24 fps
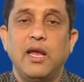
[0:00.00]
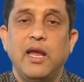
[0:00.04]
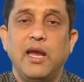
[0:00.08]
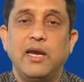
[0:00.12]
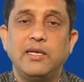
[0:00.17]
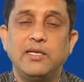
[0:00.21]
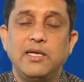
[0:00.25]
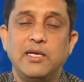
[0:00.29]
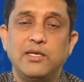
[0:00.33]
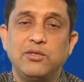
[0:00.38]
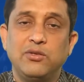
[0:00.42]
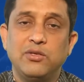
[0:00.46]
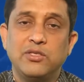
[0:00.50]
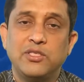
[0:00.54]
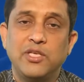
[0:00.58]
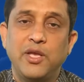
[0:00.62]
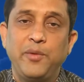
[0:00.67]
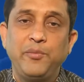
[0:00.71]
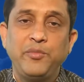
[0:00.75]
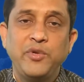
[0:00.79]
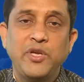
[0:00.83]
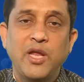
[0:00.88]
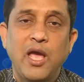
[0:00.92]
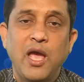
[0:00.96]
and at the
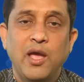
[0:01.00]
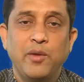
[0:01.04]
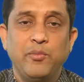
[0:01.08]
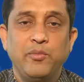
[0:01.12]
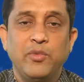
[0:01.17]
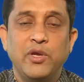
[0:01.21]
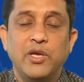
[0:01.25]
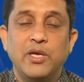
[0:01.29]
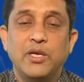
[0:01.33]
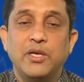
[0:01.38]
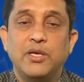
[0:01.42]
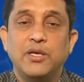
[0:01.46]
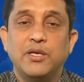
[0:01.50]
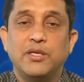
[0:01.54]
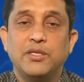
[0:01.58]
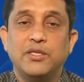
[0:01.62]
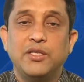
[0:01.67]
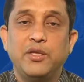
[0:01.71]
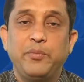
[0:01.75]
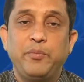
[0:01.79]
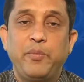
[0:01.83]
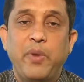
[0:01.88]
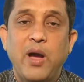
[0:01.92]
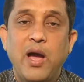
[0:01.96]
same time
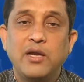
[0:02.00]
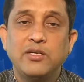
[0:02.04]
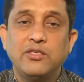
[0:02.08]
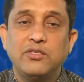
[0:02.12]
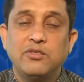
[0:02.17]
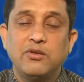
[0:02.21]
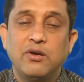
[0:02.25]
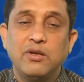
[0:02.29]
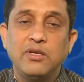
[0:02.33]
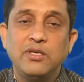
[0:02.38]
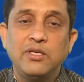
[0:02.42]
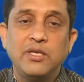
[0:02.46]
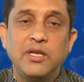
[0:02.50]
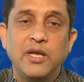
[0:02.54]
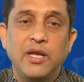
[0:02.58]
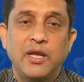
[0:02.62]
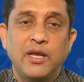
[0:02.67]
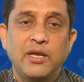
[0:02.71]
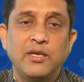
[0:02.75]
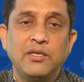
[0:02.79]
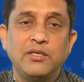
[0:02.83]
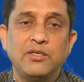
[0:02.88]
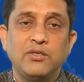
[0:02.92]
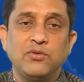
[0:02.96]
the part
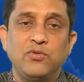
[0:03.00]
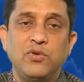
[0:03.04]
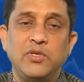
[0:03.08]
content